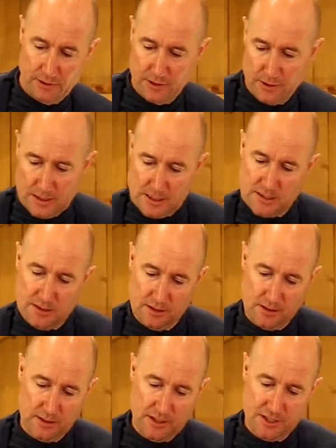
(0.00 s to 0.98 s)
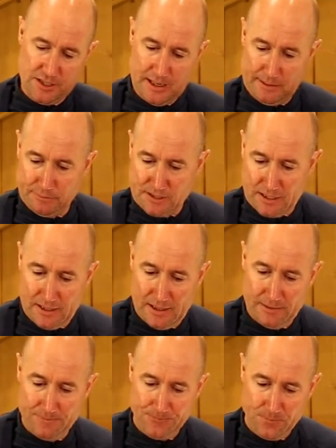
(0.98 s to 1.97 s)
a nicely shaped
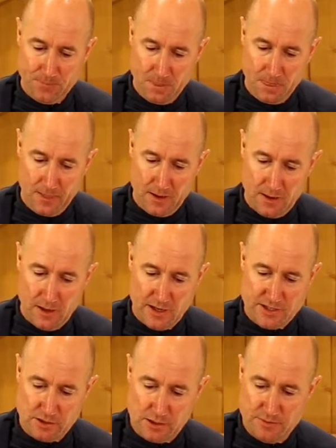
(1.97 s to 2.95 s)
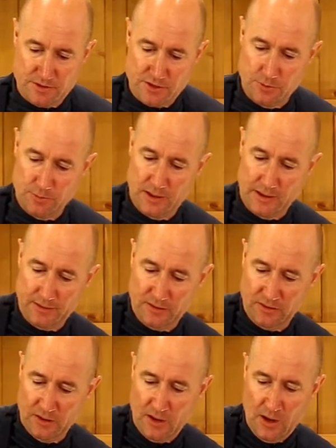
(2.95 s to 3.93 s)
ice cream scoop like
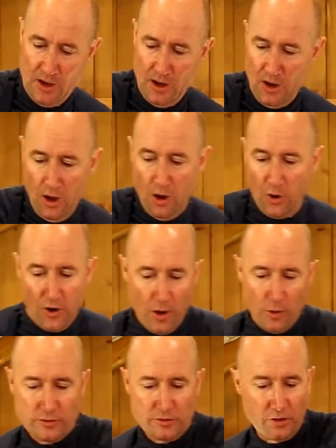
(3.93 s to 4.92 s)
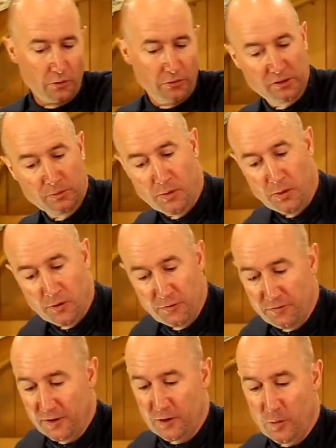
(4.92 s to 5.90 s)
this, or an old silver spoon
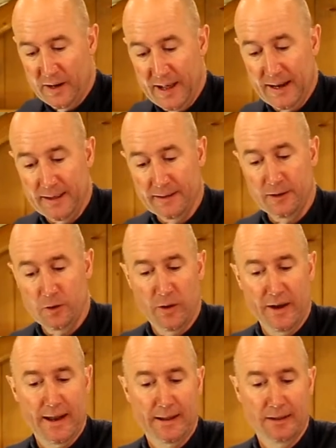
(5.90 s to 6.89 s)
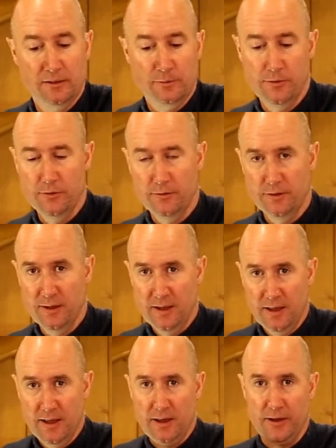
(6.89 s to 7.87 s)
for quenelling, a quenelling spoon.
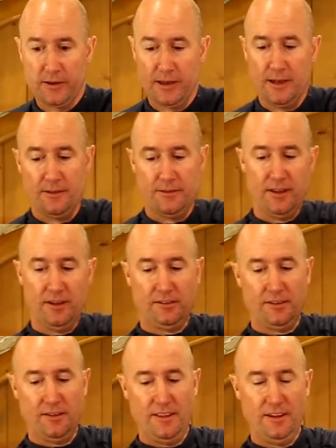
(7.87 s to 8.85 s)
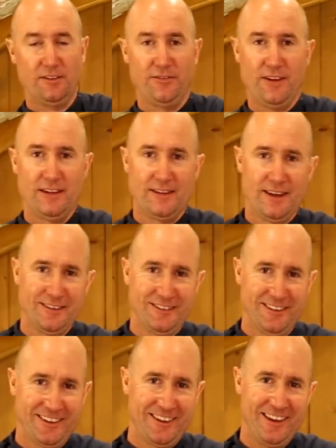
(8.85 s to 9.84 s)
Okay, these are
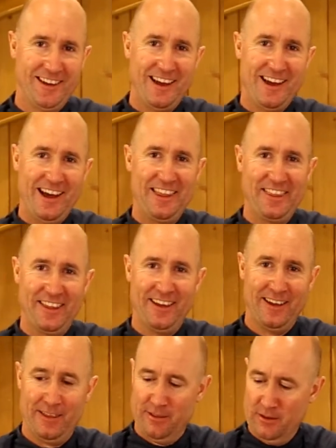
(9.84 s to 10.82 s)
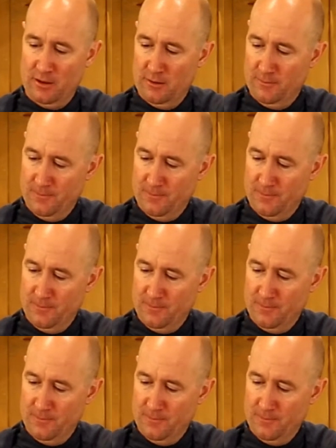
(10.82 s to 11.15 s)
fantastic, and the